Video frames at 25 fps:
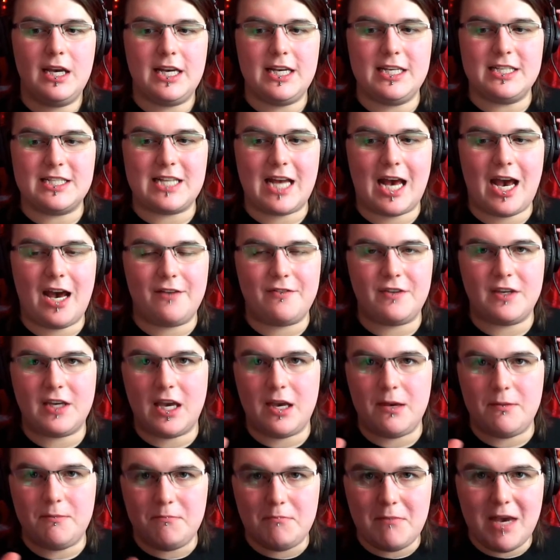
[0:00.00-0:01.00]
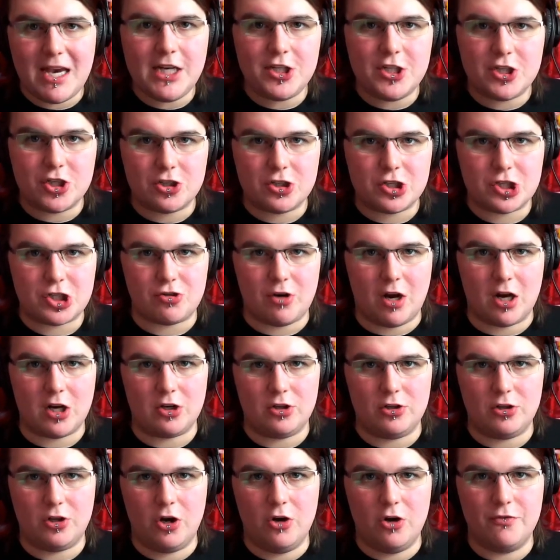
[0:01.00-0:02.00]
is having a major
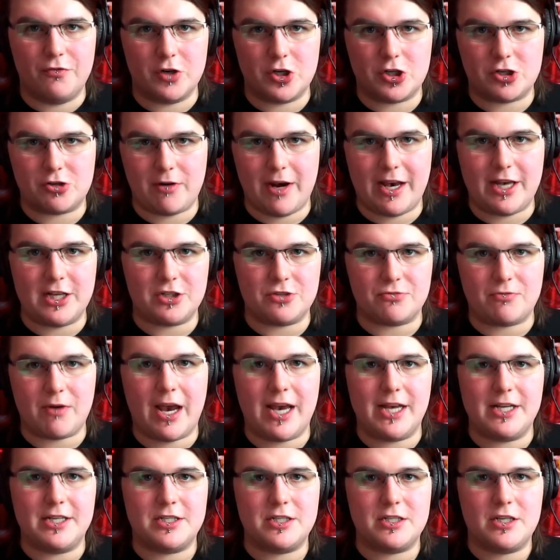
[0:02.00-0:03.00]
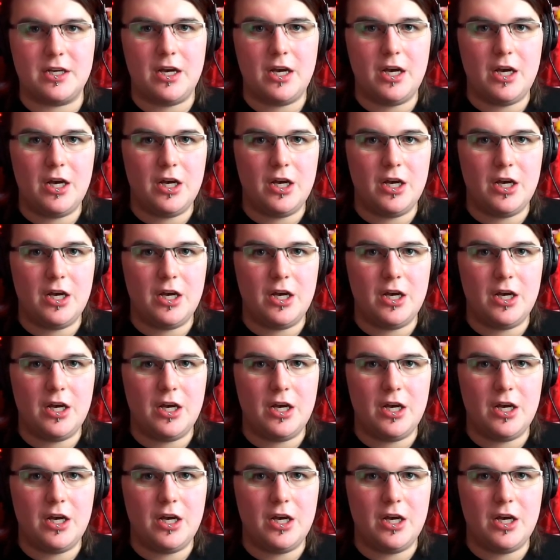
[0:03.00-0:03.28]
struggle over trans rights.